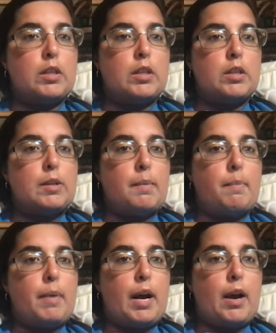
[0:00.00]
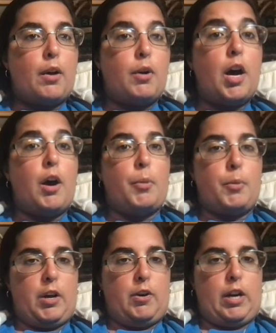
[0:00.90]
It's about, oh,
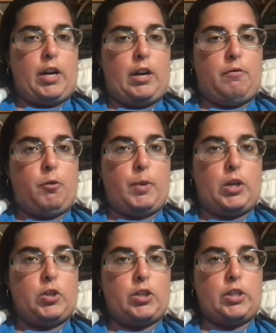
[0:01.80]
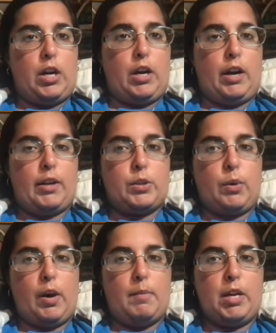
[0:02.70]
384 pages. All right, so
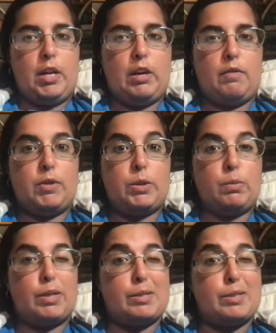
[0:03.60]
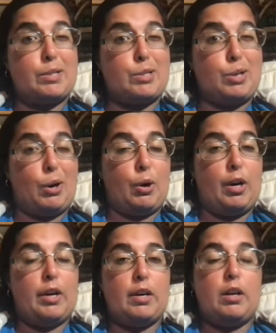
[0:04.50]
I'm going to give this one a start,
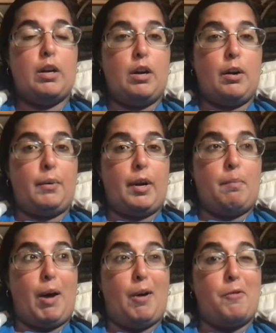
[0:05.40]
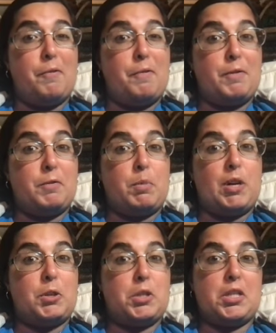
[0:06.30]
read about 50
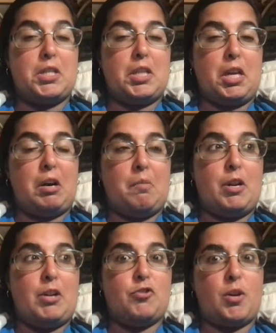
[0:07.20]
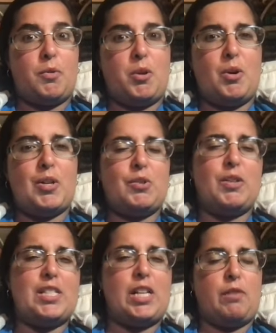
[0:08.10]
pages, and then come in and check with you guys, or at
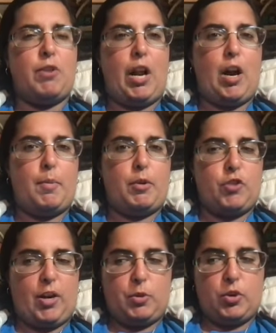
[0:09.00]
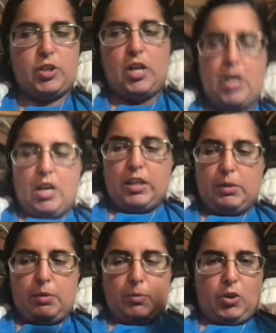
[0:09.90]
least read a couple of chapters.
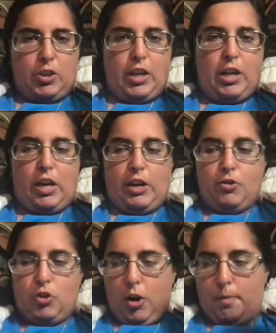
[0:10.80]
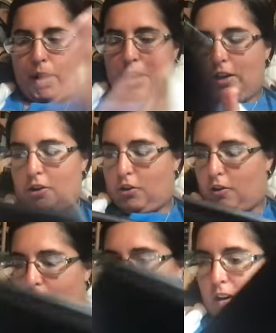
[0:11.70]
Sometimes hard to gauge on my Kindle,
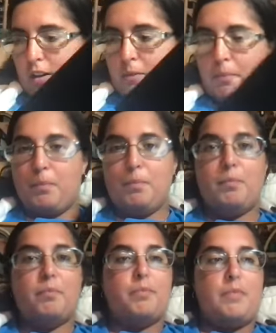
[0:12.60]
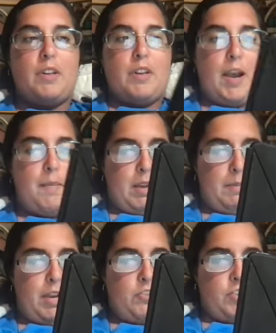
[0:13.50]
like how many
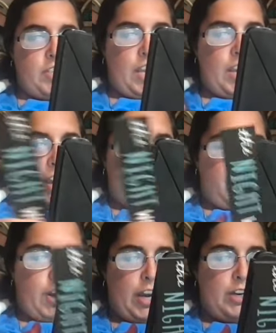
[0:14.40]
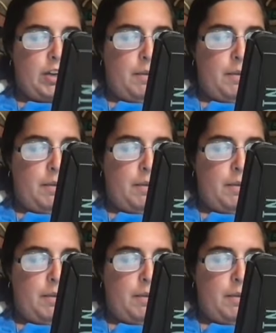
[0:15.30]
pages I have read,